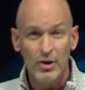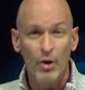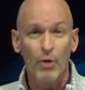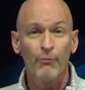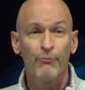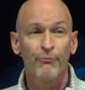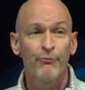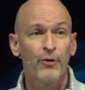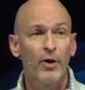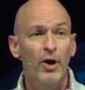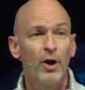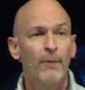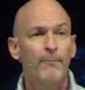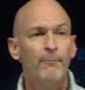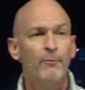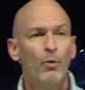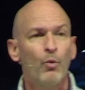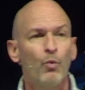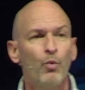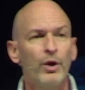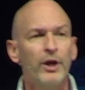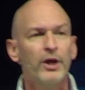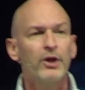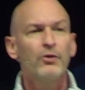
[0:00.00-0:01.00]
So
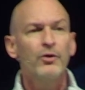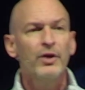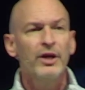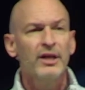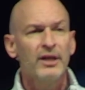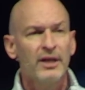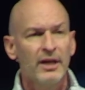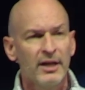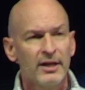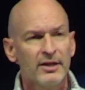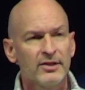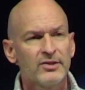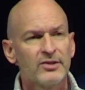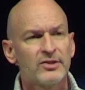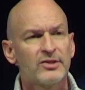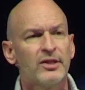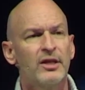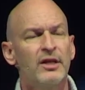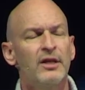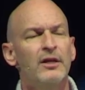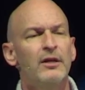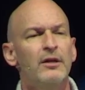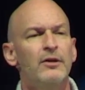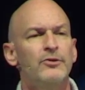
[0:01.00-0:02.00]
from
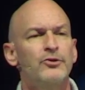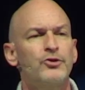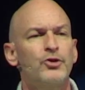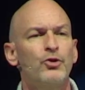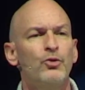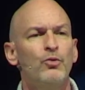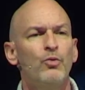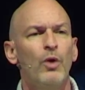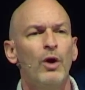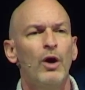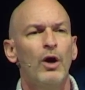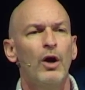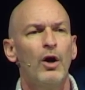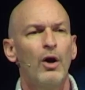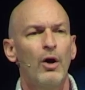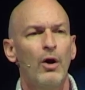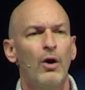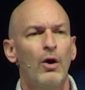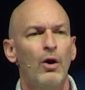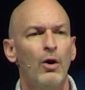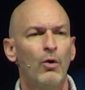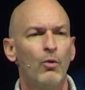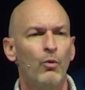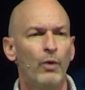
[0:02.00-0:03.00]
weariness to
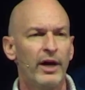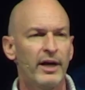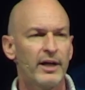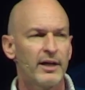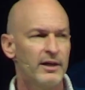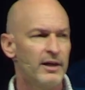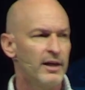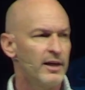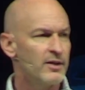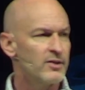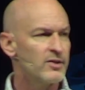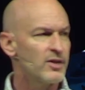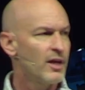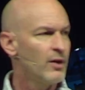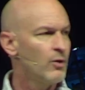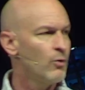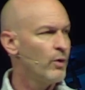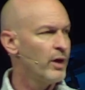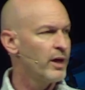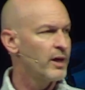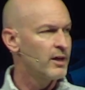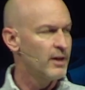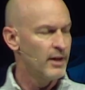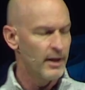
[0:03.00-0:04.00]
awakening. Say
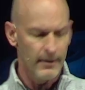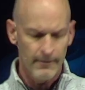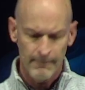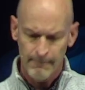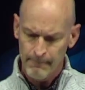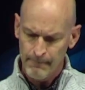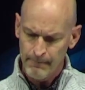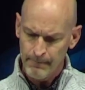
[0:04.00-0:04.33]
awakening.